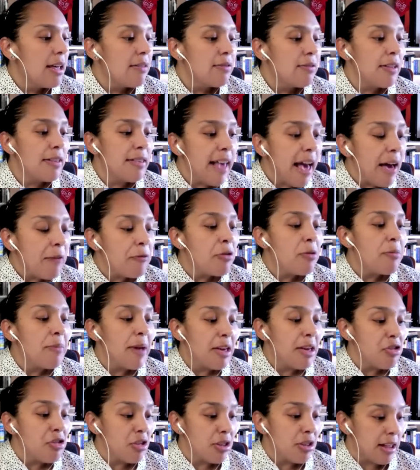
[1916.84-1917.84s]
This
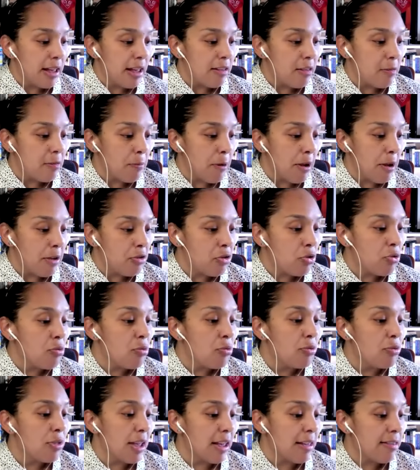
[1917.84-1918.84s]
affirmation, expressed
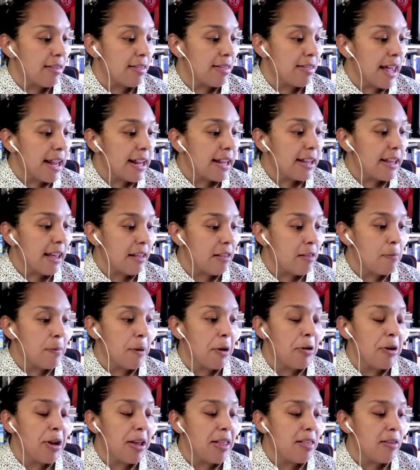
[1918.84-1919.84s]
through the aesthetic
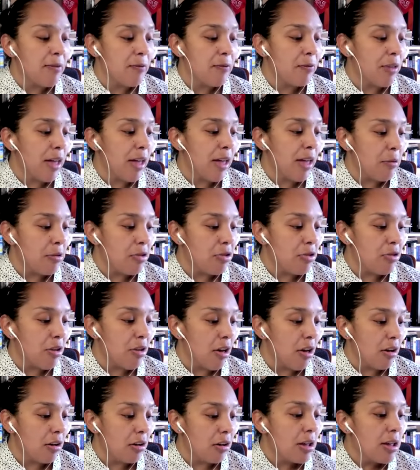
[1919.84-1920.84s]
experience of flower and
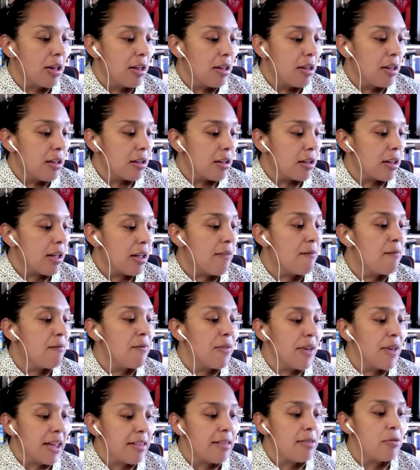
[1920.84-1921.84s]
song,
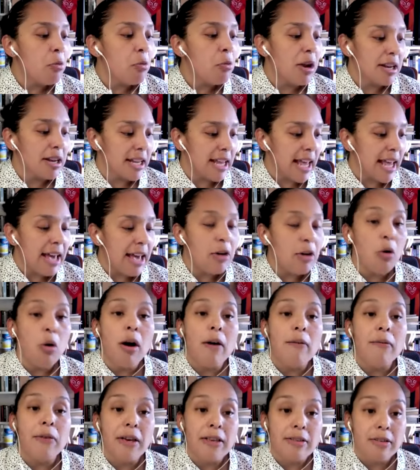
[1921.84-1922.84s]
convicts Juan Diego
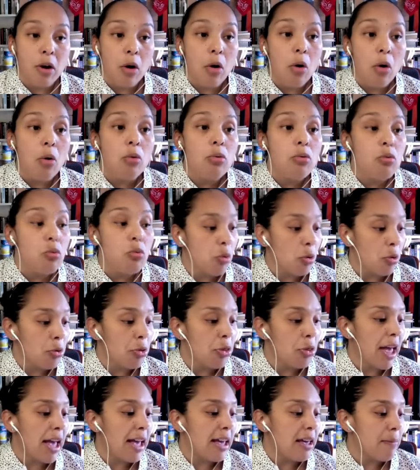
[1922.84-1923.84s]
of his own
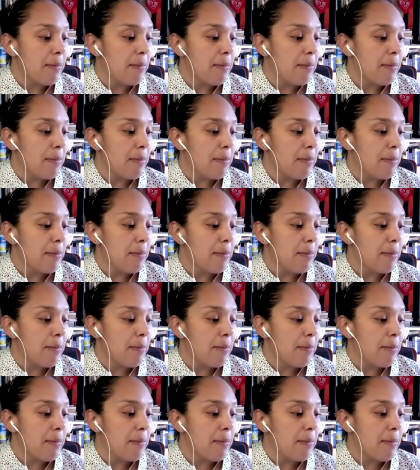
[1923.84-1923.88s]
worth and